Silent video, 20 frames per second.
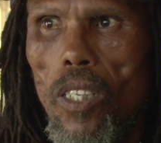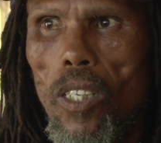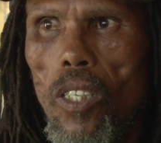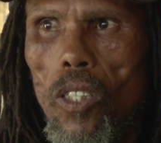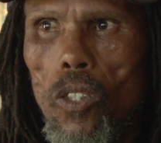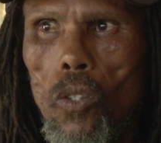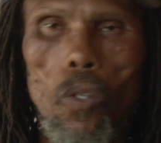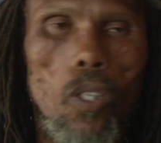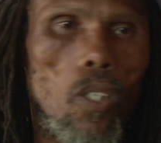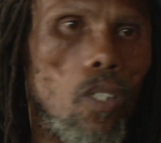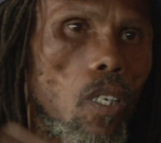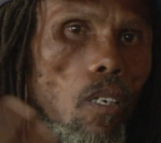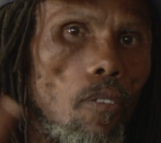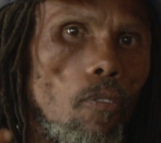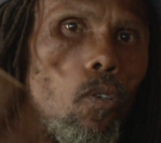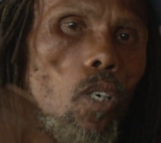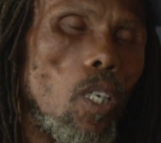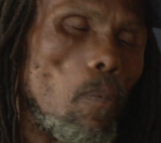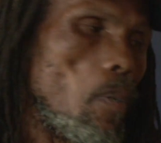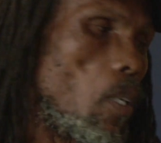So it's a
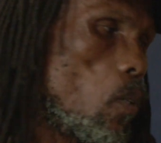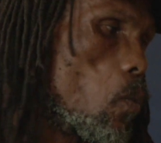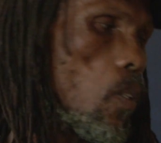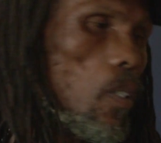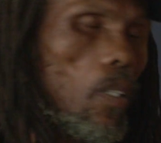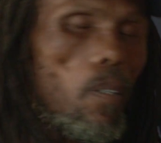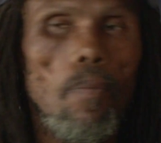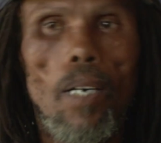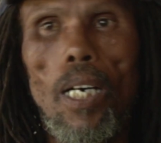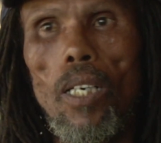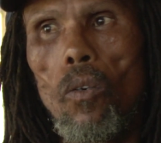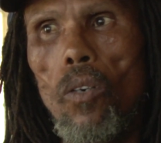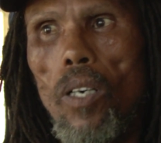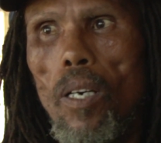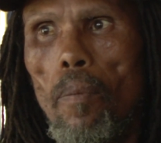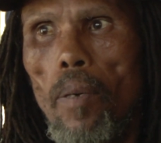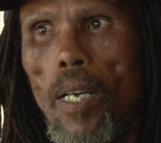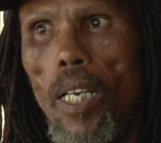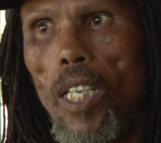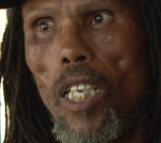forbeeld, so the man who
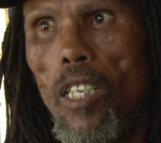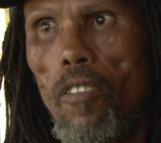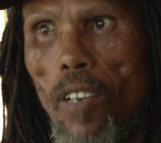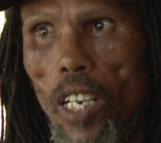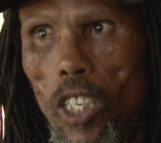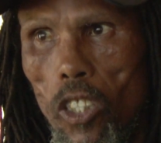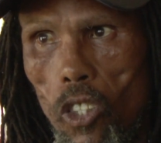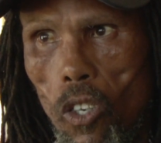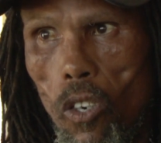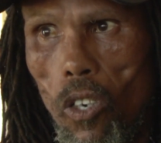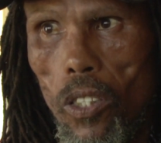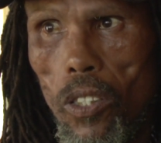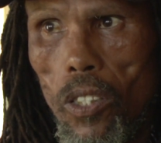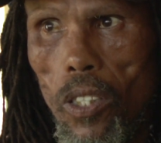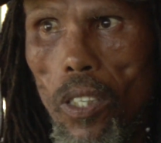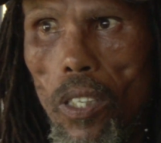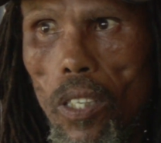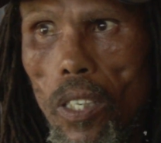has it from George.